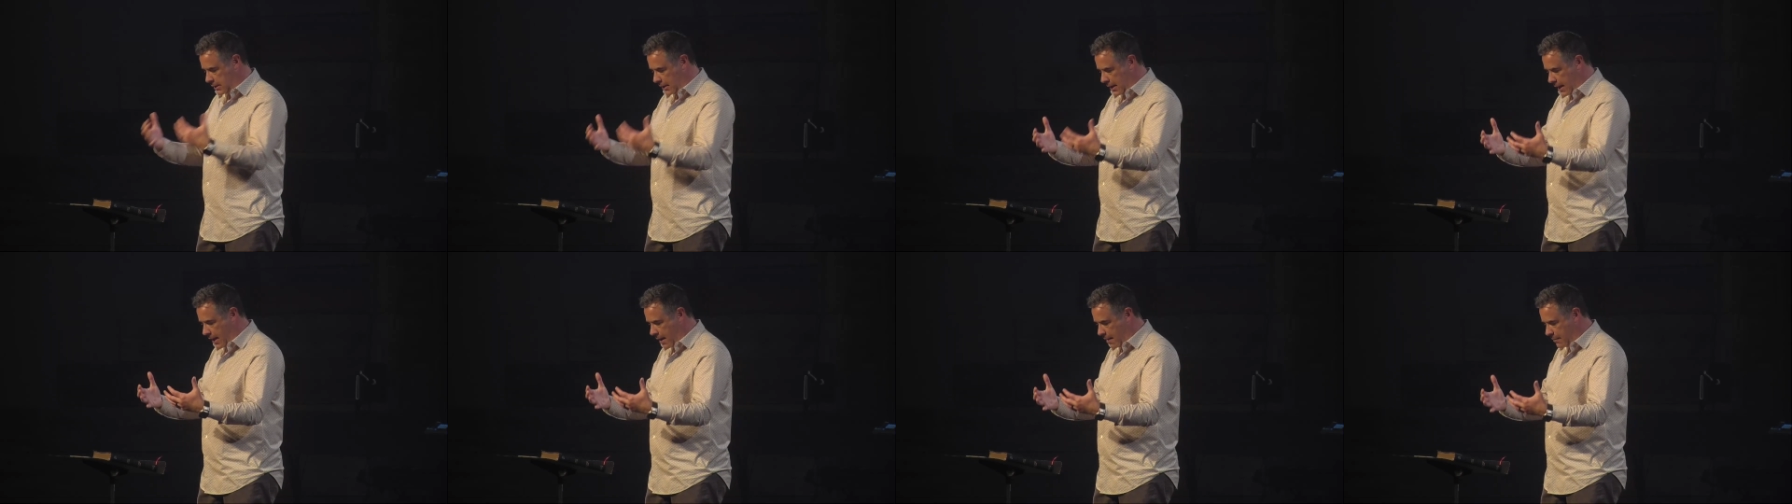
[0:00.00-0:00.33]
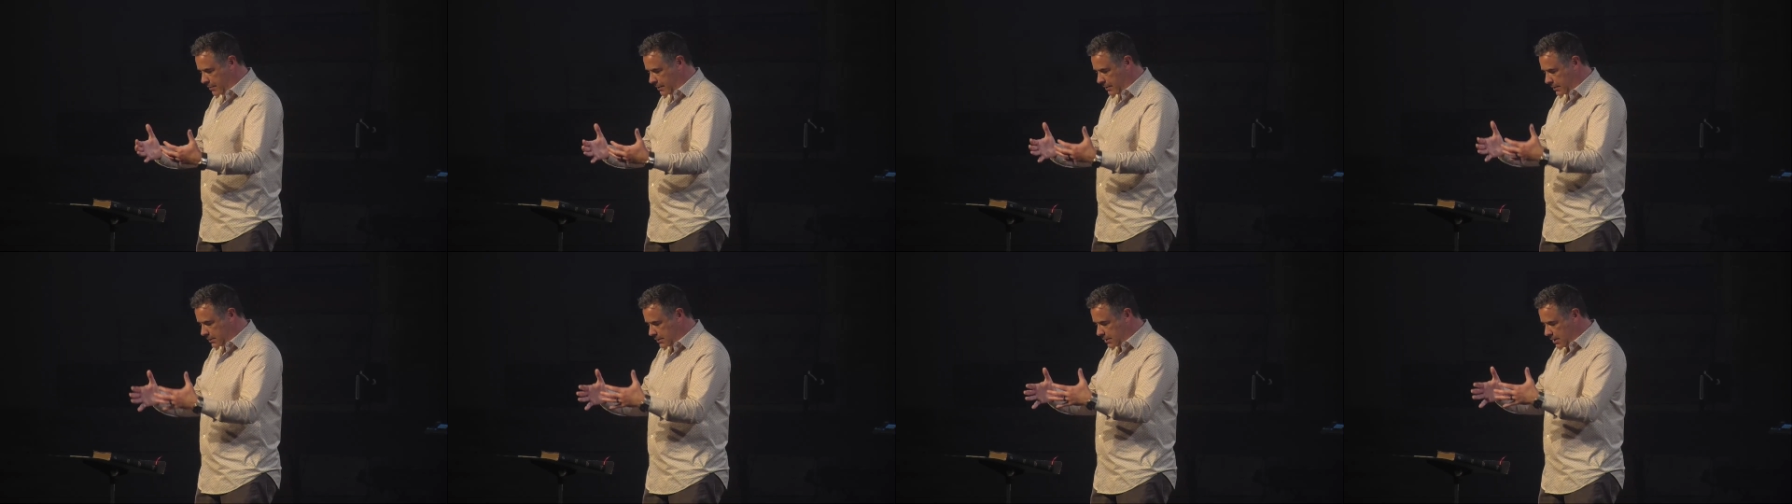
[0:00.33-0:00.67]
It
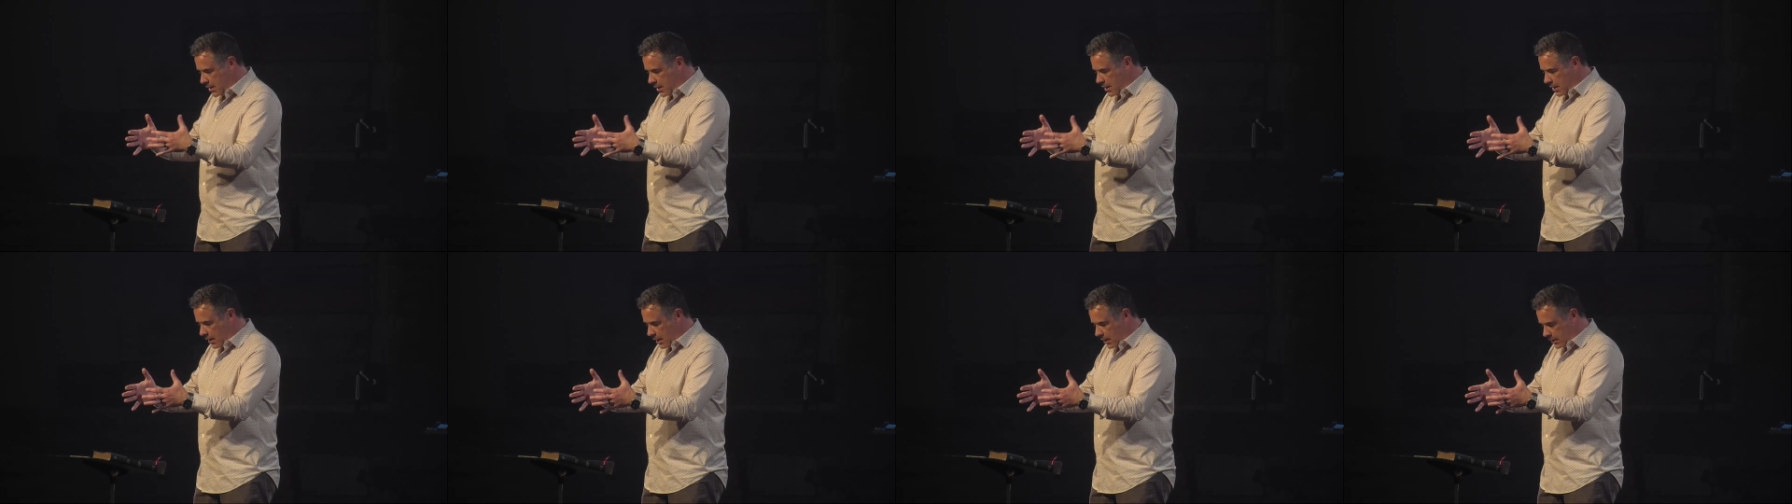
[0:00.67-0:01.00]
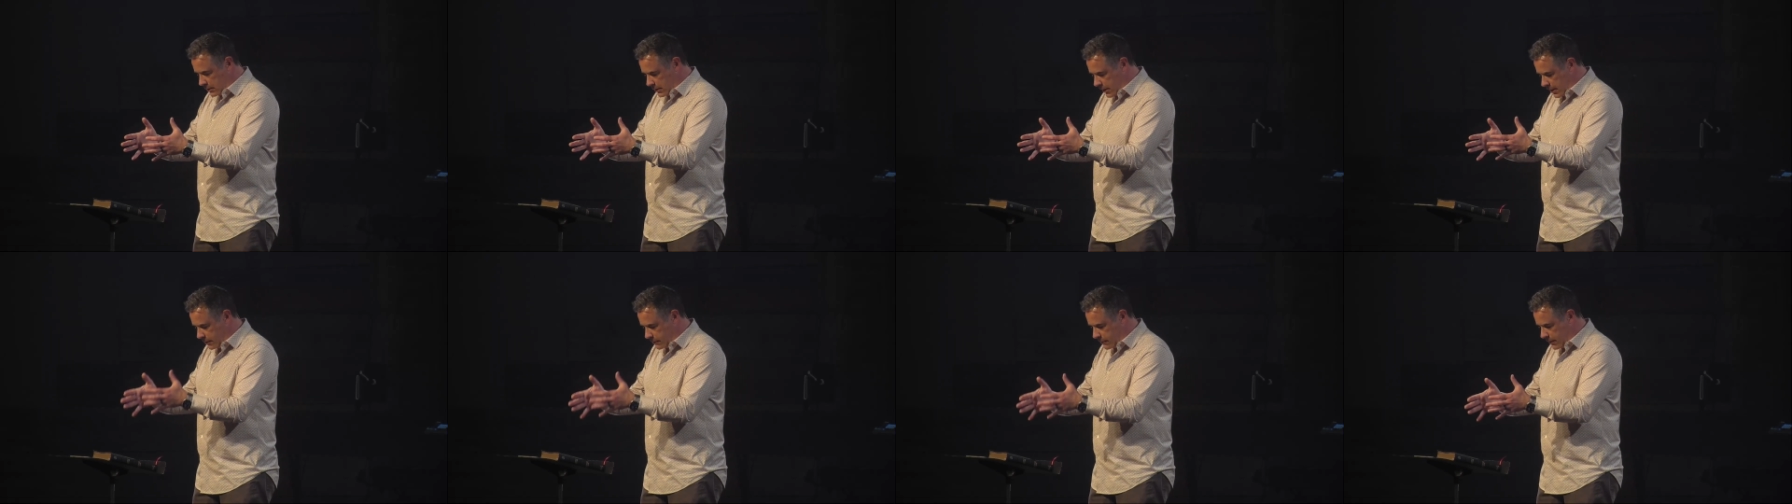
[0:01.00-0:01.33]
happens. Uh,
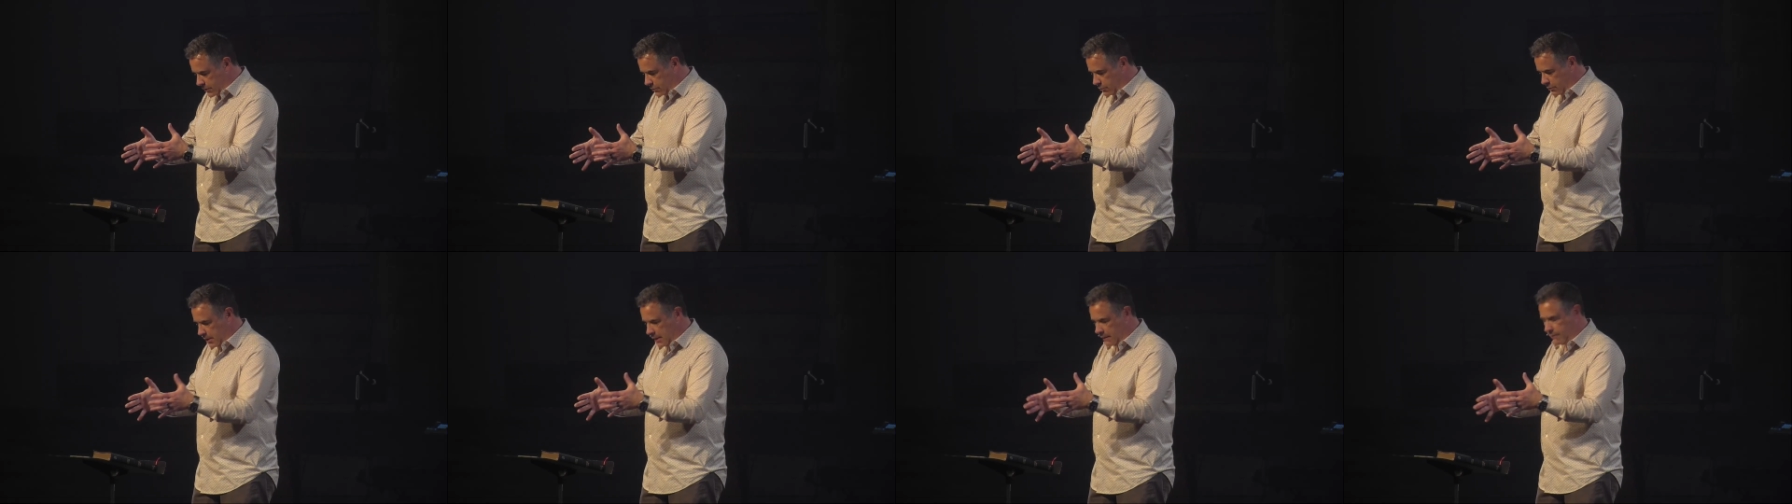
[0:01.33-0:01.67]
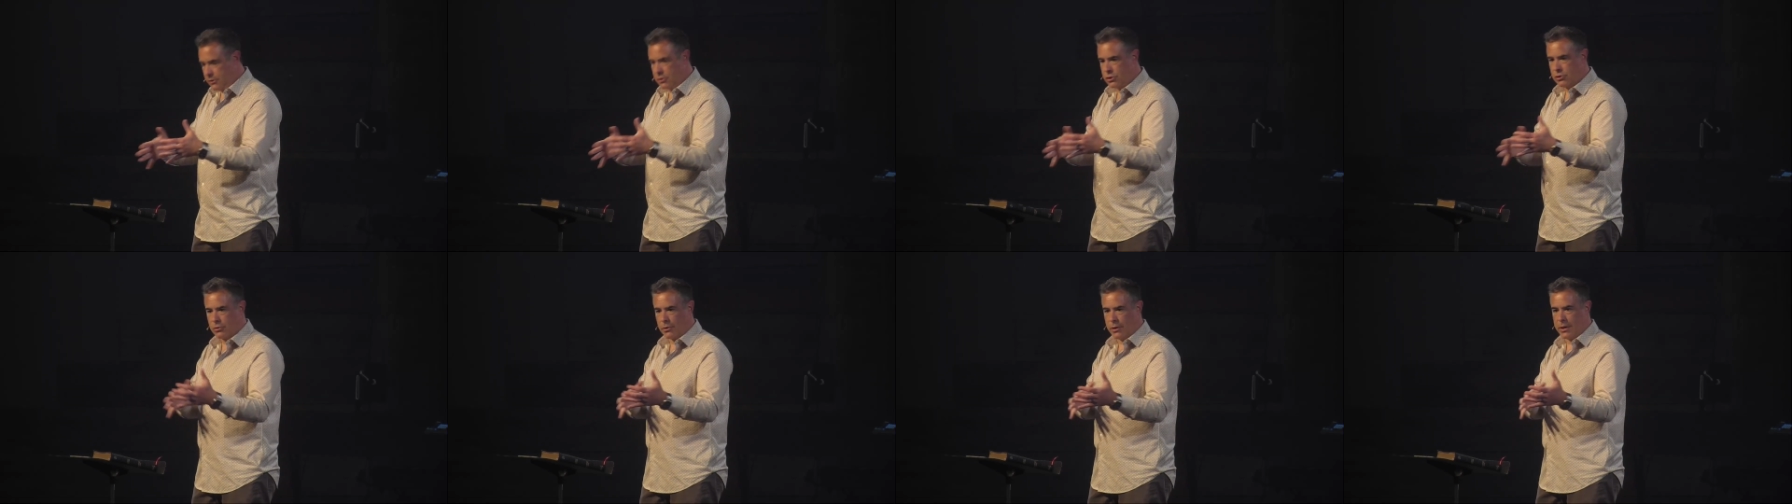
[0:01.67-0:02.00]
likewise, we have
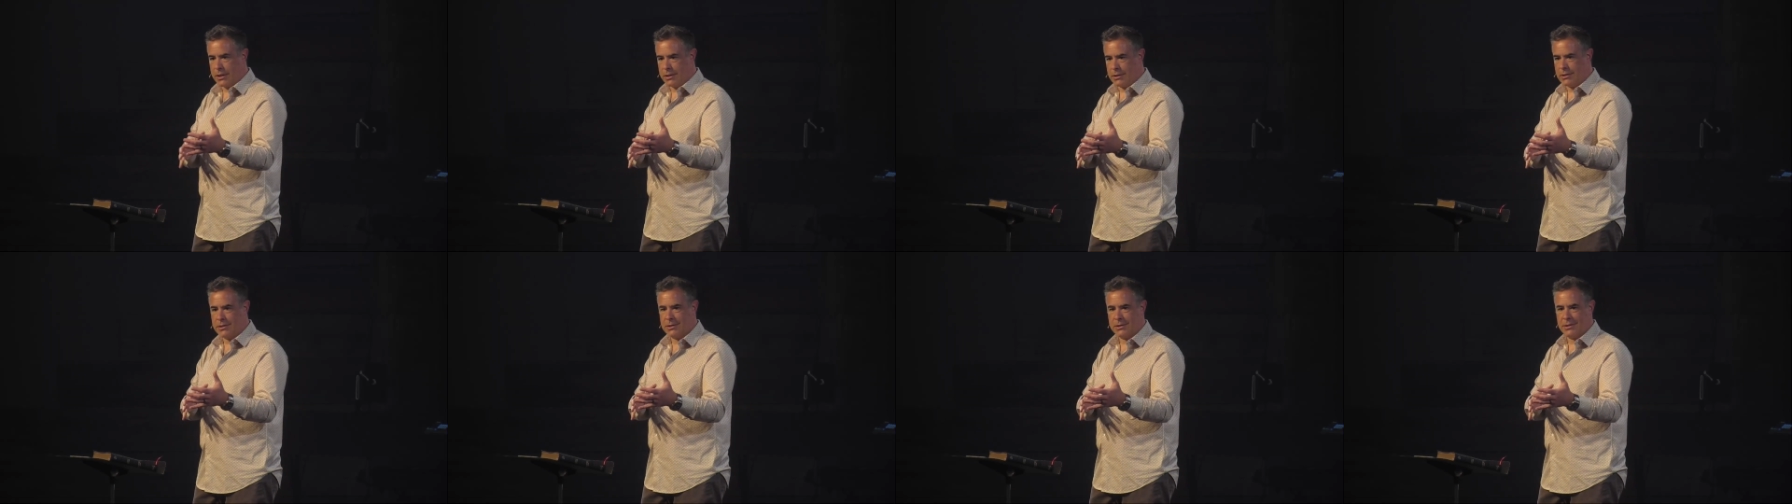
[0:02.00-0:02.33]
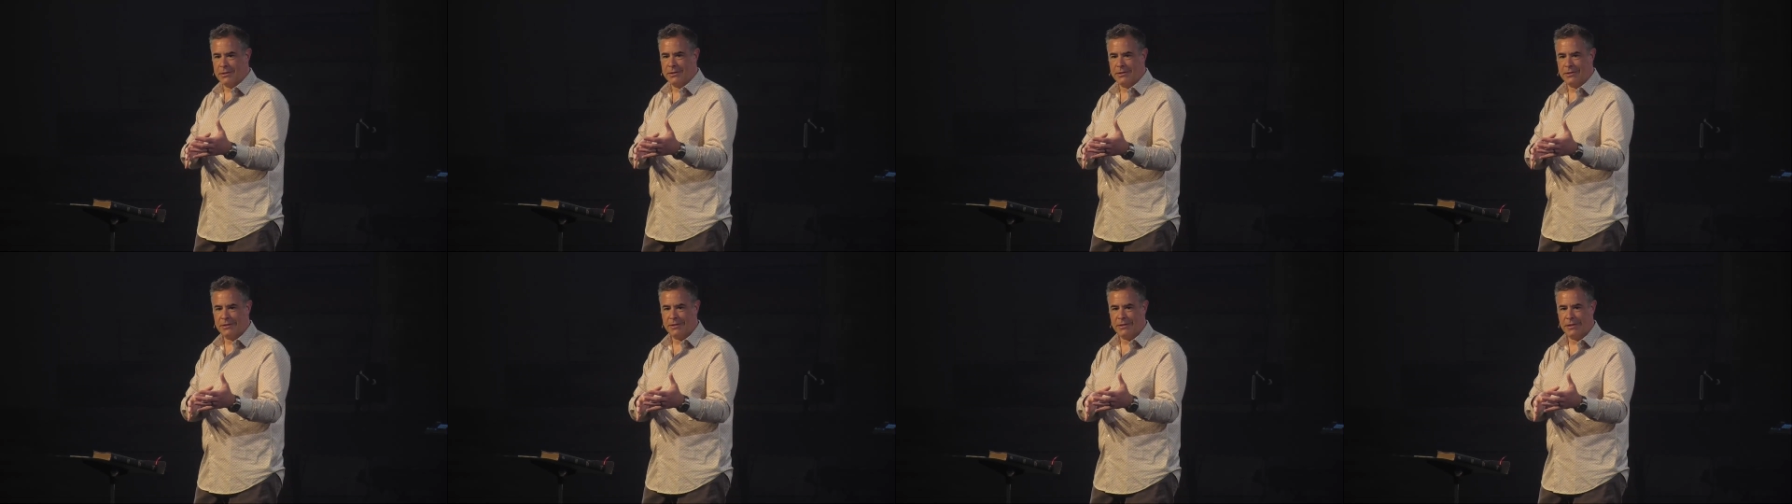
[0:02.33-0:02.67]
a choice